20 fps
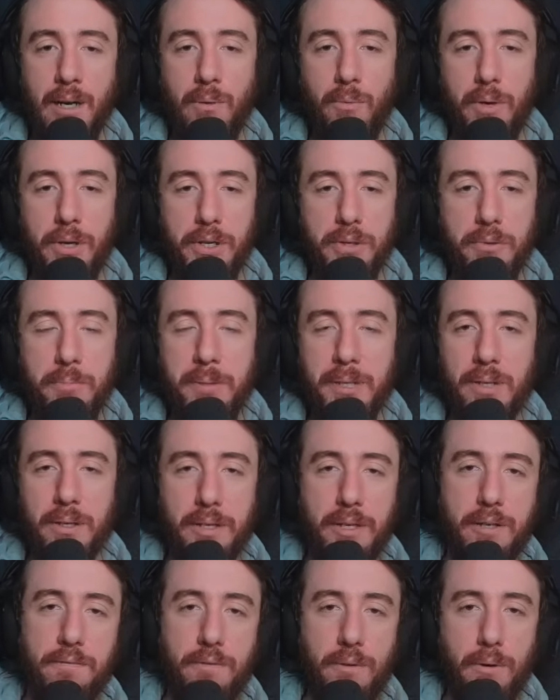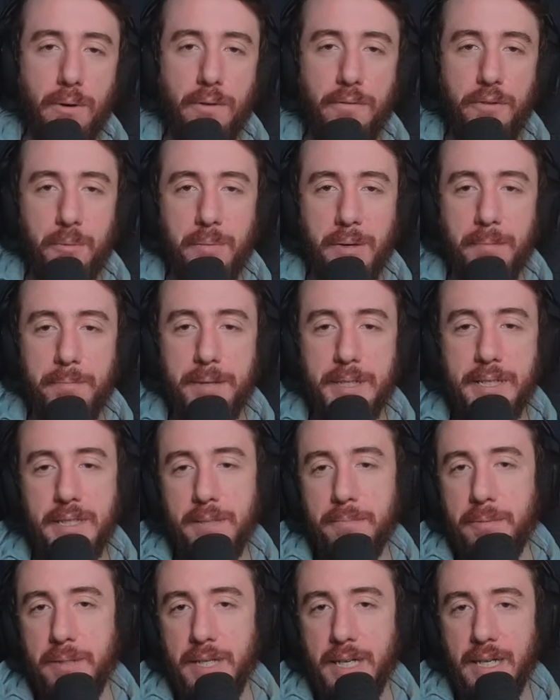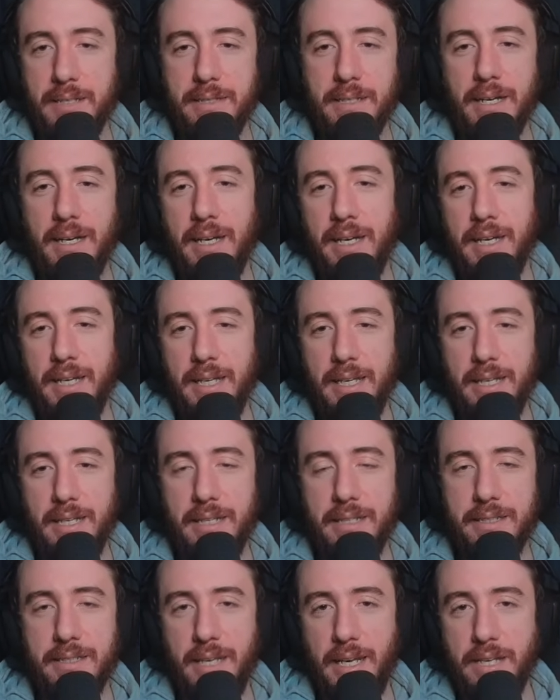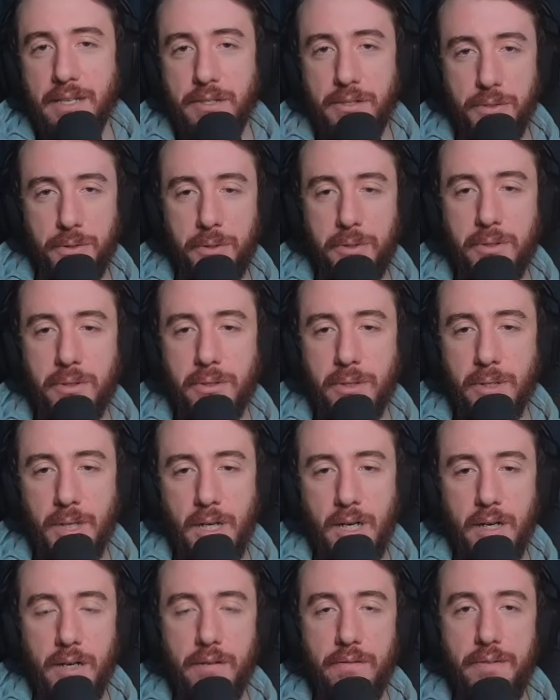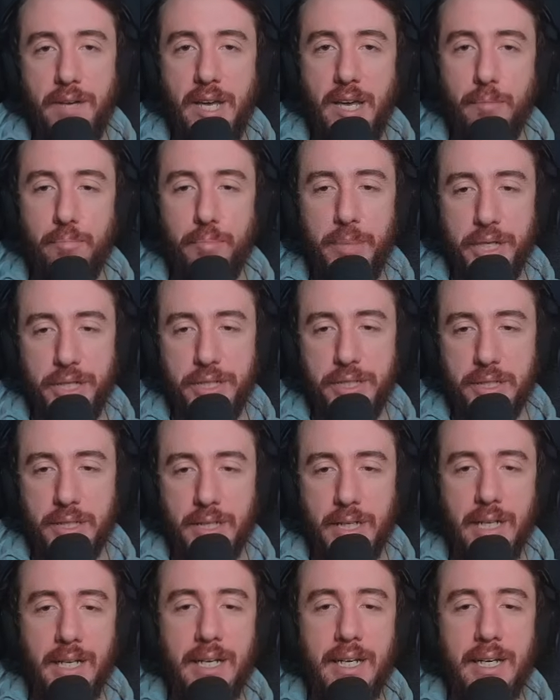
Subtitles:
what you would be looking for if you're pumping DPS is a Circle of Ambition.